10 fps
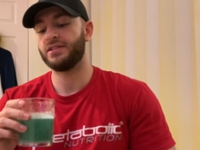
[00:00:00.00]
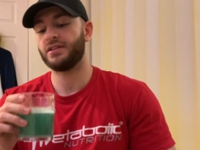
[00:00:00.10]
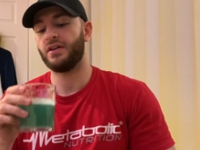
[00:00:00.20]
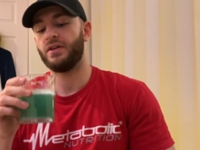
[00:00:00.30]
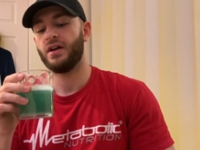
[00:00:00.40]

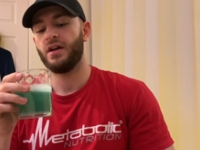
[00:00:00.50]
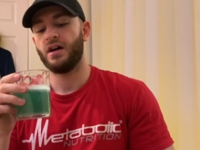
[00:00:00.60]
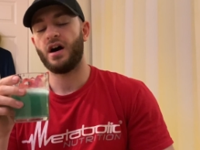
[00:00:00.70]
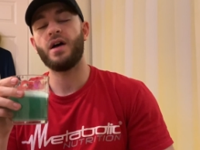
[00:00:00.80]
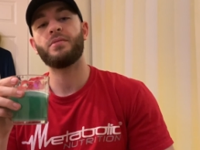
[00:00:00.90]
So
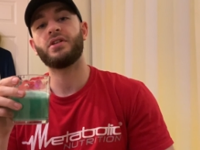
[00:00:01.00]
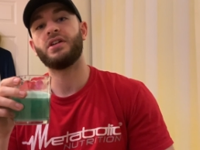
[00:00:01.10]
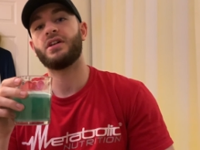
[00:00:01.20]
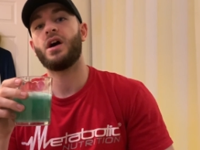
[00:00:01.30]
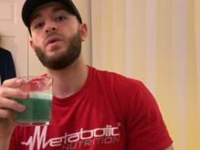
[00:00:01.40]
I'm going to
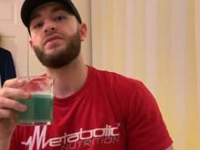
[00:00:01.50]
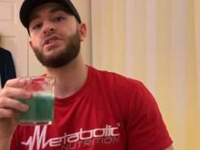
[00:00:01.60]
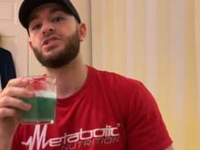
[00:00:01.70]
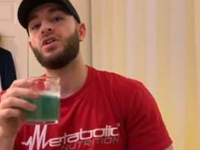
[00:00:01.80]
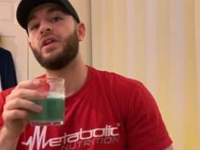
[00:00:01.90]
go with a
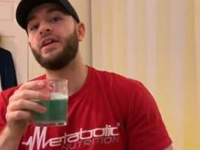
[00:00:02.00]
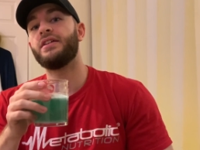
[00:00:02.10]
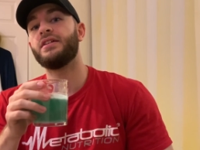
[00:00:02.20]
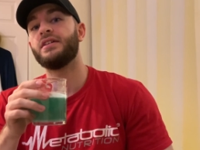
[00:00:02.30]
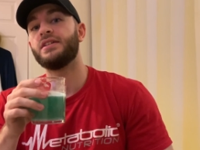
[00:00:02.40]
solid
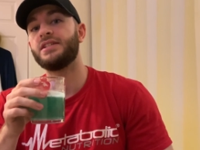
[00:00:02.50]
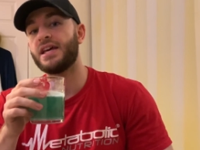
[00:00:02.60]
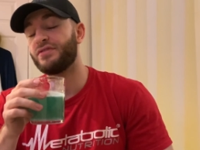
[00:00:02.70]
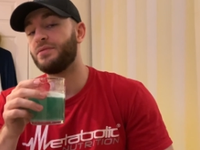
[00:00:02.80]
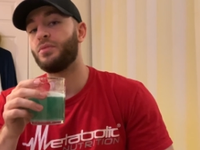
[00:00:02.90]

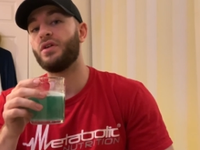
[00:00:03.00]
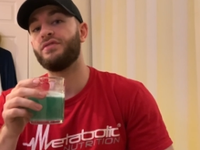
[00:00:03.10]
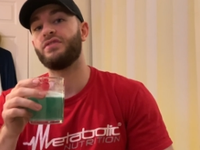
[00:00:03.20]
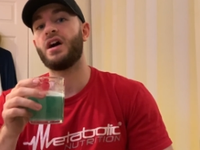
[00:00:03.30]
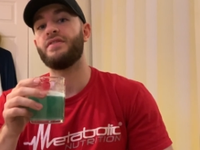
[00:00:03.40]

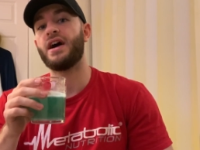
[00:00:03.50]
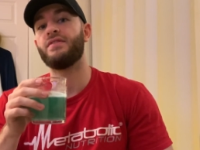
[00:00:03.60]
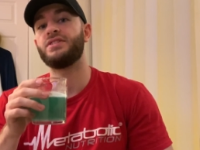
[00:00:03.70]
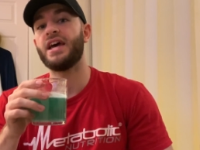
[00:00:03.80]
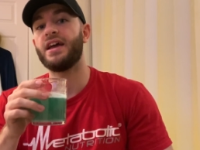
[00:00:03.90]
7.5 out
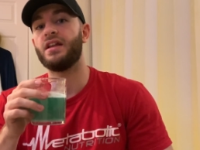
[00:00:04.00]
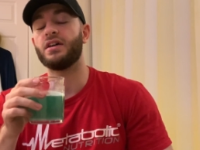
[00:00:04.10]
of 10.